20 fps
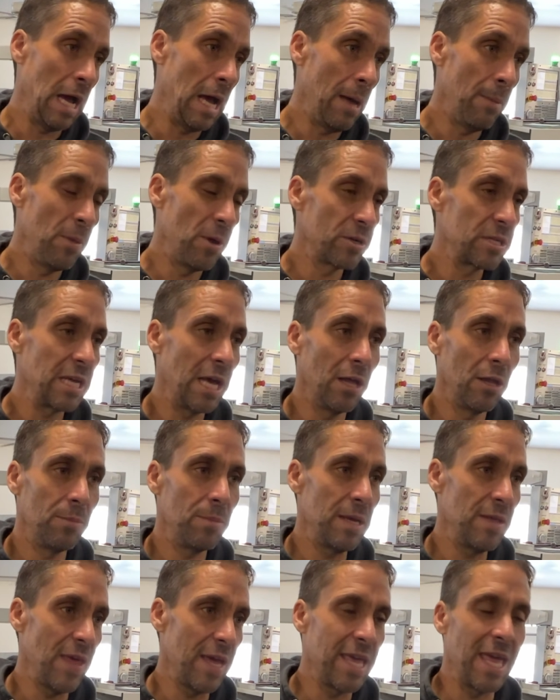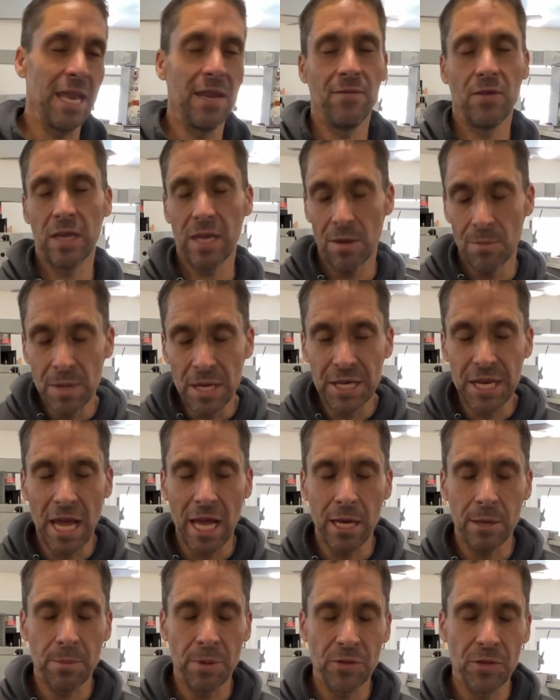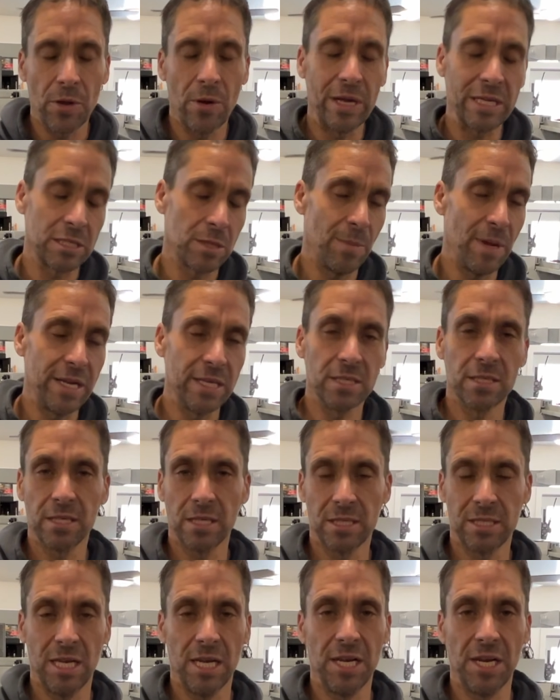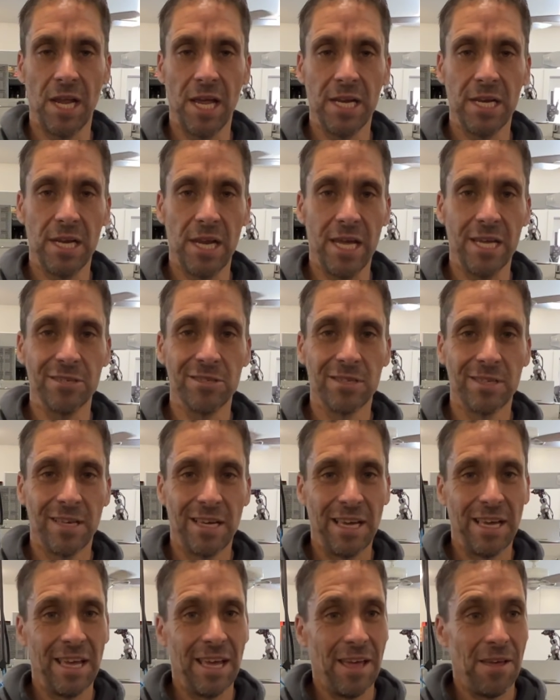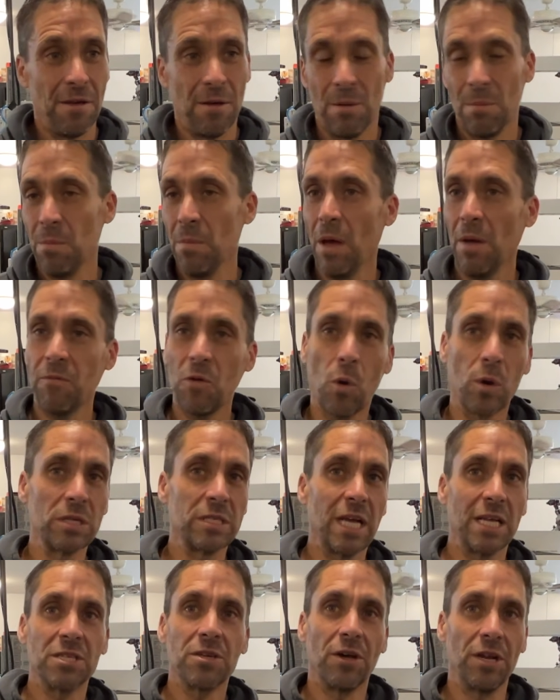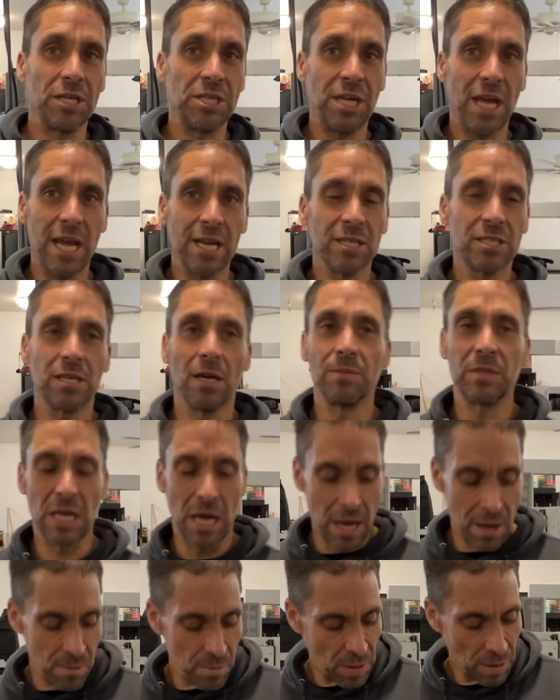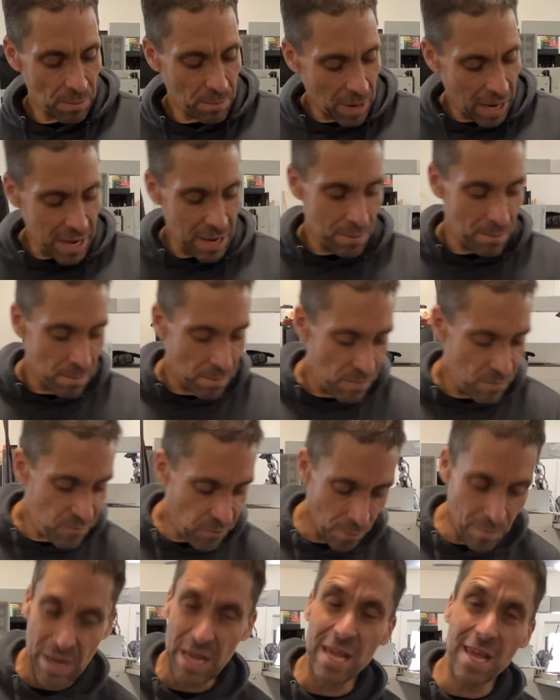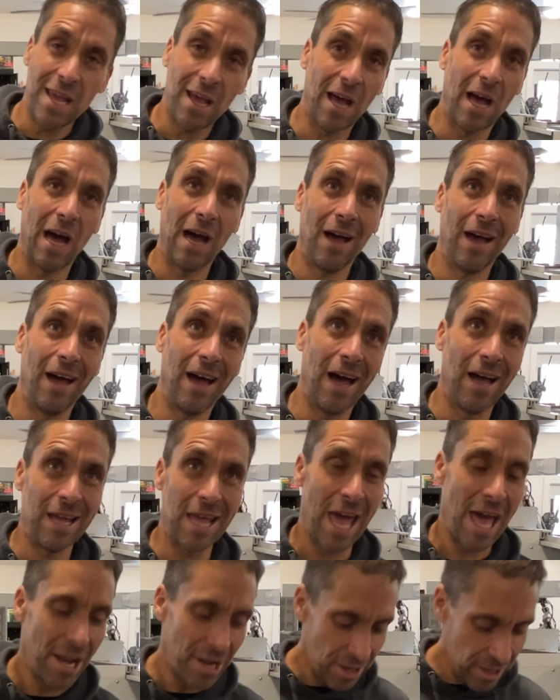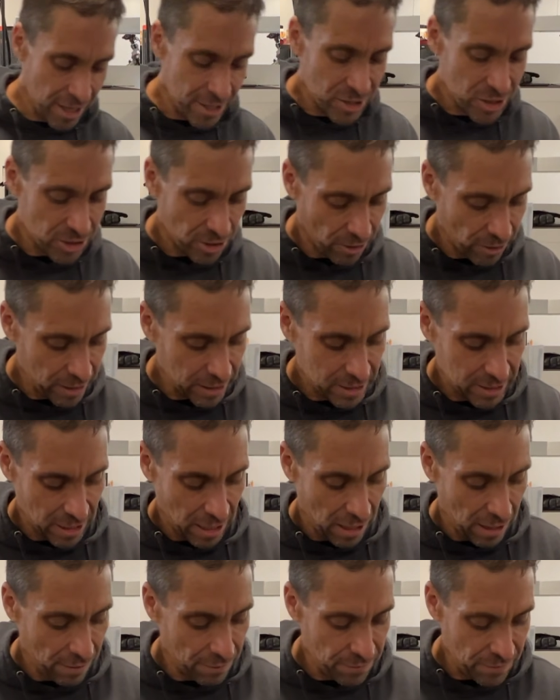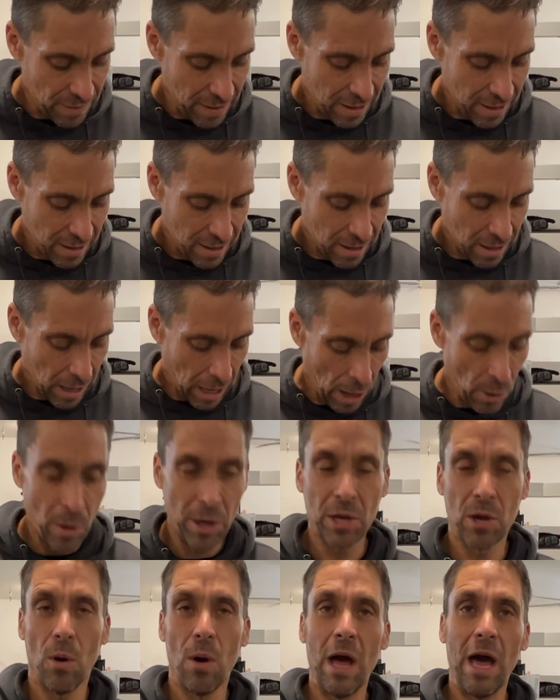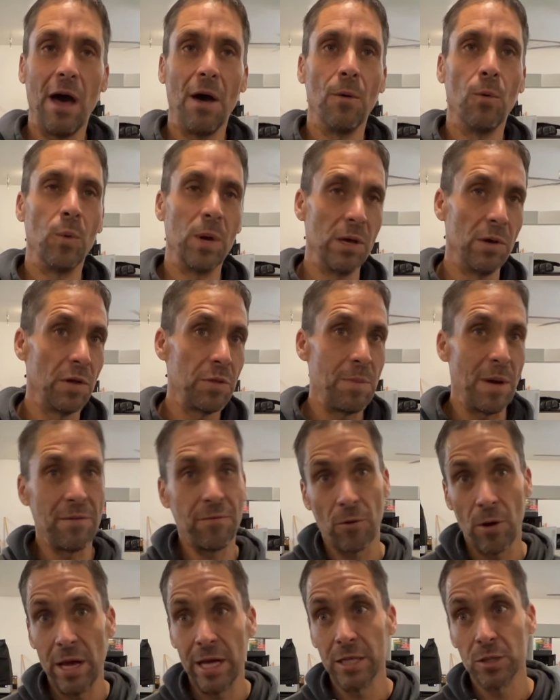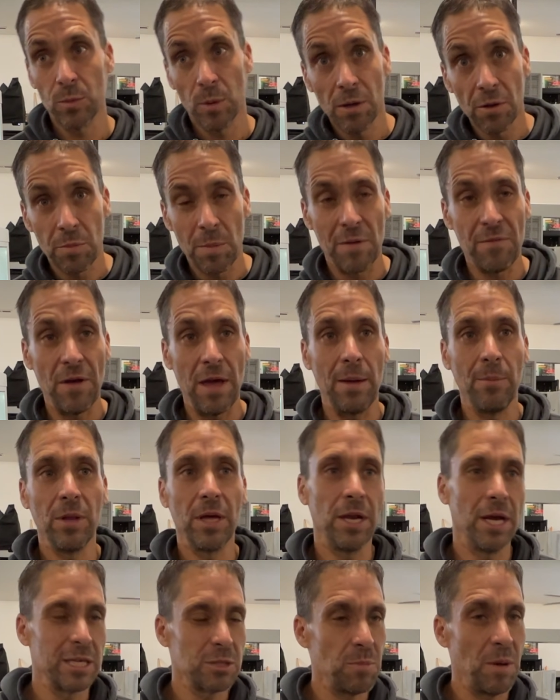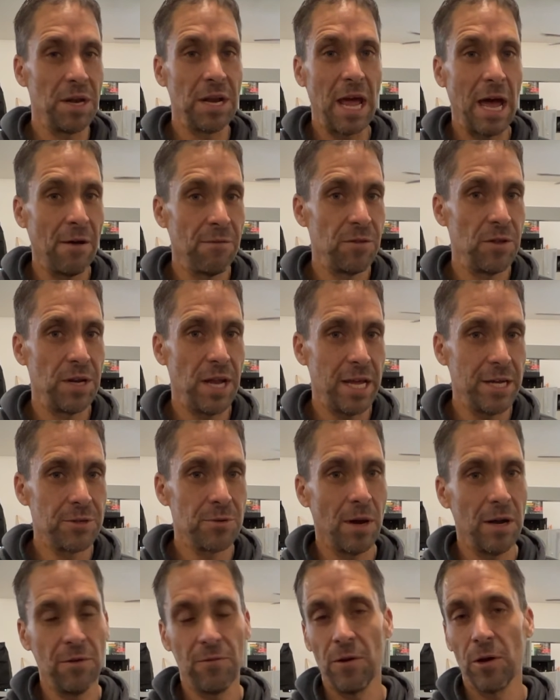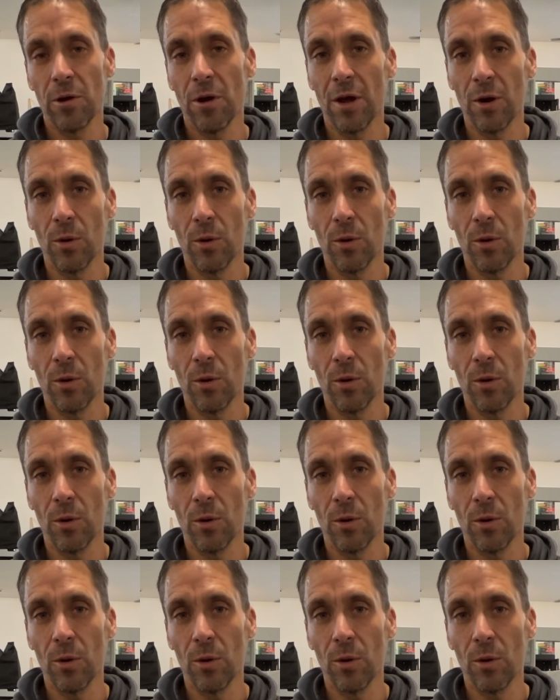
They're telling me they can't even give me a date, but they're estimating 60 to 90 days. Of course, that's going to change sometime, but for me, added insurance of, I want to go out, wheel with my friends, wheel with my family, and not spend half the day trying to figure out a